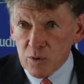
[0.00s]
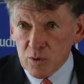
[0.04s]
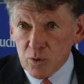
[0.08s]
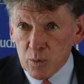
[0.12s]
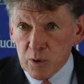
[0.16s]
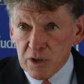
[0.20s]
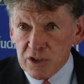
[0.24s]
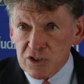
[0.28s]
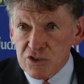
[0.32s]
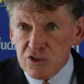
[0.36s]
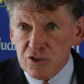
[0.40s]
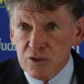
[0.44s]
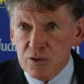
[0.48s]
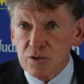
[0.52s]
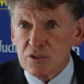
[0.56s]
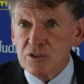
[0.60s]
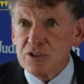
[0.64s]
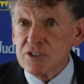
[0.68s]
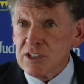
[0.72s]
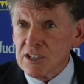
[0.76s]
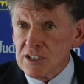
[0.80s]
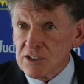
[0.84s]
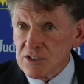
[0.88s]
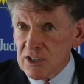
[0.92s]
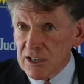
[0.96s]

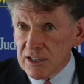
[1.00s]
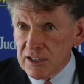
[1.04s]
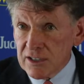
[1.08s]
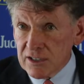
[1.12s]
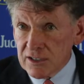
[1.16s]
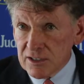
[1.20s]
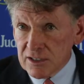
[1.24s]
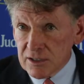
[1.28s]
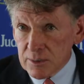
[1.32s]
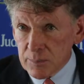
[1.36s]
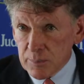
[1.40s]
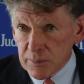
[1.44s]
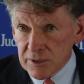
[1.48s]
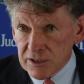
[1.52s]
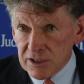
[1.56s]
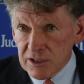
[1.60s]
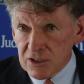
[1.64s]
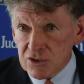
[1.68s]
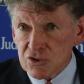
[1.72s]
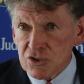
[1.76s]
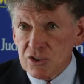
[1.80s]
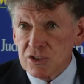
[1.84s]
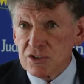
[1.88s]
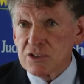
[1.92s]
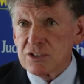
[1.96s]
questioners, they state it in the
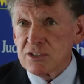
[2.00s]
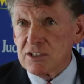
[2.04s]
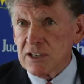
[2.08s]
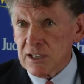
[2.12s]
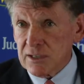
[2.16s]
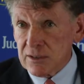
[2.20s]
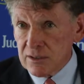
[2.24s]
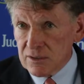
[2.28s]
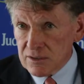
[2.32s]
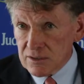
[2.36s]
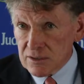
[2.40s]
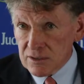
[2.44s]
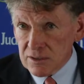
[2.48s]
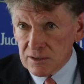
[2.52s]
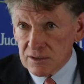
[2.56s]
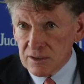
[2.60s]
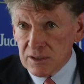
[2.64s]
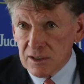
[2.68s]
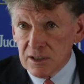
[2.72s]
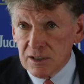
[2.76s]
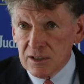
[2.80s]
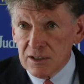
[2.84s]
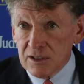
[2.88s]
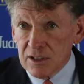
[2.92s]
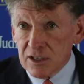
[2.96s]
petitions
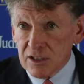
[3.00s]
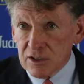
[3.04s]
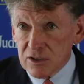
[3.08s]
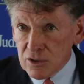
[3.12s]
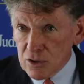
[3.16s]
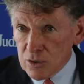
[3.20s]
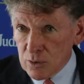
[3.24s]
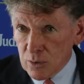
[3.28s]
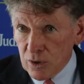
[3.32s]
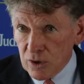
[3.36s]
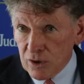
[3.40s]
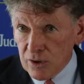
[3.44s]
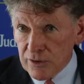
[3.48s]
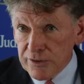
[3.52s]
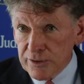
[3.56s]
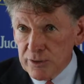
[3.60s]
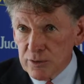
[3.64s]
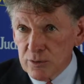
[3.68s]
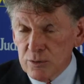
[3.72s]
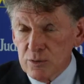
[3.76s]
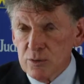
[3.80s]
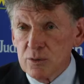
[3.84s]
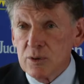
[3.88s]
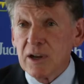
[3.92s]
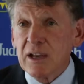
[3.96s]
that you all
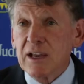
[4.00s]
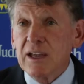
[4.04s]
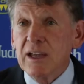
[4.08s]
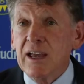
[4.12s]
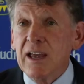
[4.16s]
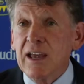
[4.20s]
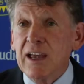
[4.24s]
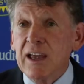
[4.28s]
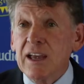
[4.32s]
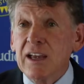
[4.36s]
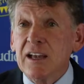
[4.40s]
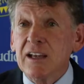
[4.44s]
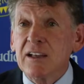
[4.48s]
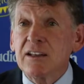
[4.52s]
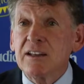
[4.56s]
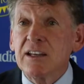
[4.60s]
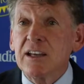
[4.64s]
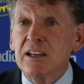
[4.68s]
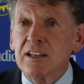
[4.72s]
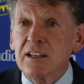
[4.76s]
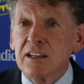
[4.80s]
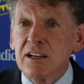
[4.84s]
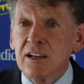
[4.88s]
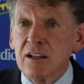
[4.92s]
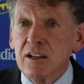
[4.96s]
do, and
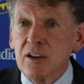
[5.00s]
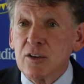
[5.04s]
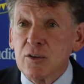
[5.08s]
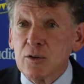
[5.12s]
they tell